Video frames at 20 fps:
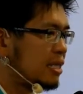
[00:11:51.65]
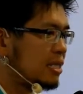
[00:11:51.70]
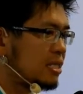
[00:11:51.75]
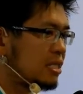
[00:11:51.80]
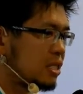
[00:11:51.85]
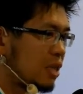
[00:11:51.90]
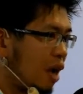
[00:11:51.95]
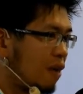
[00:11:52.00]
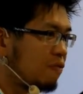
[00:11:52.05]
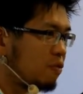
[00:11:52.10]

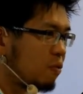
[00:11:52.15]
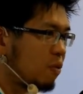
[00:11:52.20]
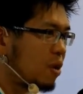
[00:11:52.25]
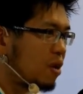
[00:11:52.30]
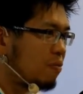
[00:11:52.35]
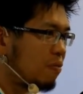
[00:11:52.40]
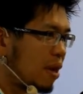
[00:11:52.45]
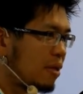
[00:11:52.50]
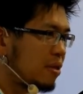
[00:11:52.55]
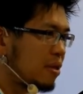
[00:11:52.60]
software
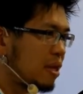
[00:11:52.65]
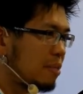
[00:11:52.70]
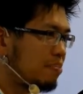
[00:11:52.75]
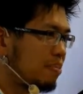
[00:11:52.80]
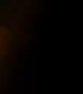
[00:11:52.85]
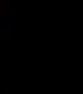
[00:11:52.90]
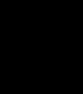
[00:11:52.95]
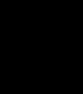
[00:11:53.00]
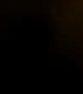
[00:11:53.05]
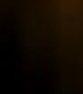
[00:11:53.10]
rather than
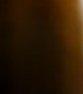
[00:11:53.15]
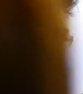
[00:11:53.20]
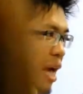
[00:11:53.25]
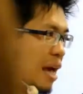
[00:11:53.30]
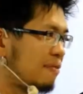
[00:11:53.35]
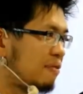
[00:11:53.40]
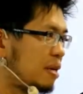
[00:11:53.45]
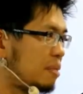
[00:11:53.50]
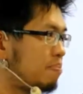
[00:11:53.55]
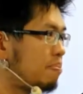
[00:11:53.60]
being able to
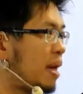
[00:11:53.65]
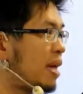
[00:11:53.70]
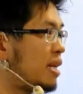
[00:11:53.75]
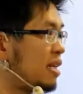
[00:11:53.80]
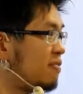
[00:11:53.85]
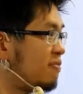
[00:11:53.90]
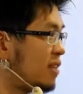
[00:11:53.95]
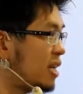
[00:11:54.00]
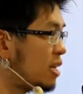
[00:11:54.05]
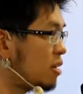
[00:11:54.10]
have an
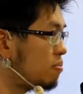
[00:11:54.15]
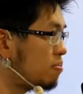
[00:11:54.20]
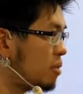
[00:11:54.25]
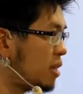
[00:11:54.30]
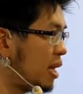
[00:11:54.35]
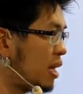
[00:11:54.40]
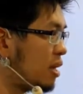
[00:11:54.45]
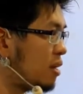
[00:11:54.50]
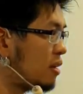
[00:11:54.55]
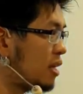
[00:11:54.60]
embedded video
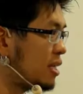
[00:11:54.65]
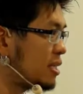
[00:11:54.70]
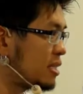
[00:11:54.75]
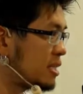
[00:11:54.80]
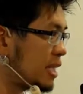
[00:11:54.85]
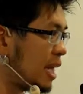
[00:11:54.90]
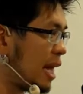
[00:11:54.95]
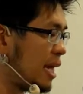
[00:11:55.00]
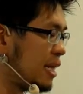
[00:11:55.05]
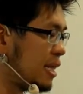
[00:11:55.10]
player
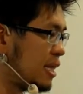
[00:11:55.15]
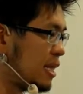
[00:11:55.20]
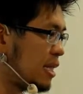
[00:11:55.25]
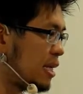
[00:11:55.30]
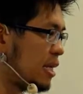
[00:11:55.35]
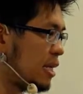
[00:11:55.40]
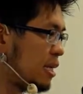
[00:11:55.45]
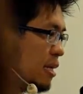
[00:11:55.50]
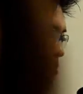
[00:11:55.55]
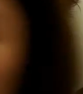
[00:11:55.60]
inside
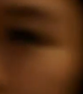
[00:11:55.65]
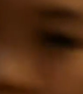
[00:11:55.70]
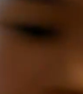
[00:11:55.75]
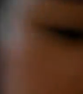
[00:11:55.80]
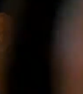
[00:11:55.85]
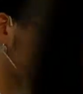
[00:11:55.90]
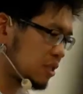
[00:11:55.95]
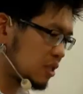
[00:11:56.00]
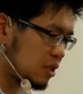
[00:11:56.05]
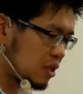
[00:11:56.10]
the
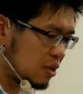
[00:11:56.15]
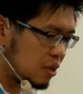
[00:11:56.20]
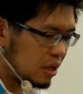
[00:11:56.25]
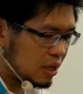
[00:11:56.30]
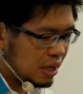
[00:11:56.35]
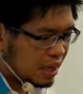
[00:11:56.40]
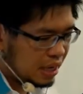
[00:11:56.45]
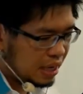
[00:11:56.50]
browser.